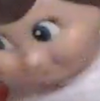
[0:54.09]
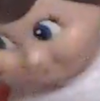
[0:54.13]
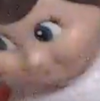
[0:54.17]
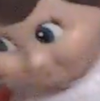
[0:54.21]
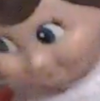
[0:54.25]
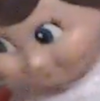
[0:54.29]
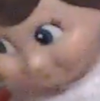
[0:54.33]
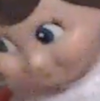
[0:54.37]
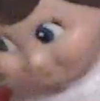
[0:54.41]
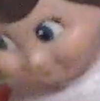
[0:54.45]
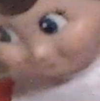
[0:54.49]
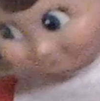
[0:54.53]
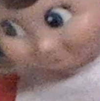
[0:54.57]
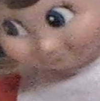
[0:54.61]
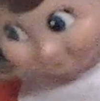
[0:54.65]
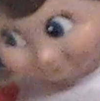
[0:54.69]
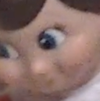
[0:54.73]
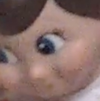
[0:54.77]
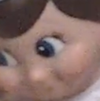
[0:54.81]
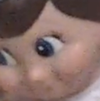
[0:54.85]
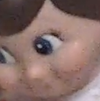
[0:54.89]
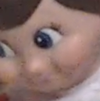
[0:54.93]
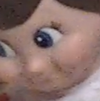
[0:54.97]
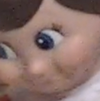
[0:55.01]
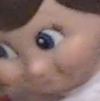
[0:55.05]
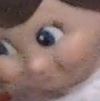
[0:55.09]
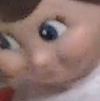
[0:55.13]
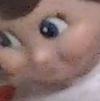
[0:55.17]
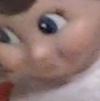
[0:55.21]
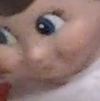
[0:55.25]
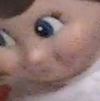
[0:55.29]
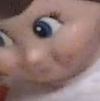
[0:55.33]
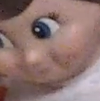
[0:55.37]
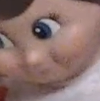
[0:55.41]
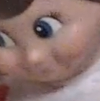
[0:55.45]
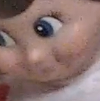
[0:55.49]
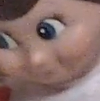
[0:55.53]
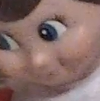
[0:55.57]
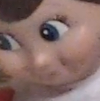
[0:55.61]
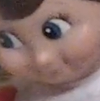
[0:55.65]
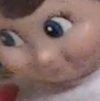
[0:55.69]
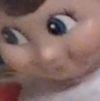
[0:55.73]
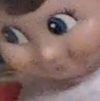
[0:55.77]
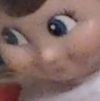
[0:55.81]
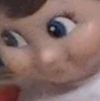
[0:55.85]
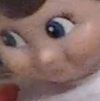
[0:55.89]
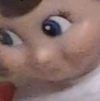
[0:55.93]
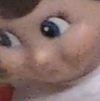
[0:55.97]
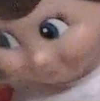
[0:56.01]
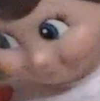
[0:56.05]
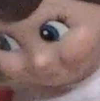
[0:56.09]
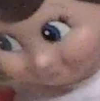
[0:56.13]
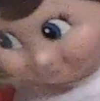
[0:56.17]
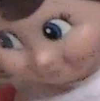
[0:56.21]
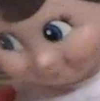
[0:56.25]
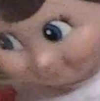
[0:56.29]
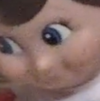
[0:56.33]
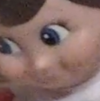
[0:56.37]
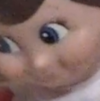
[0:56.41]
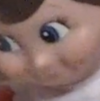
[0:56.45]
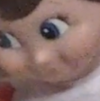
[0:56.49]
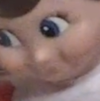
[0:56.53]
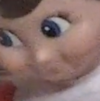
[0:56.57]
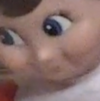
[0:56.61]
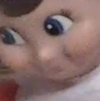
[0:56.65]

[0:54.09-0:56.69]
Um, I didn't say that.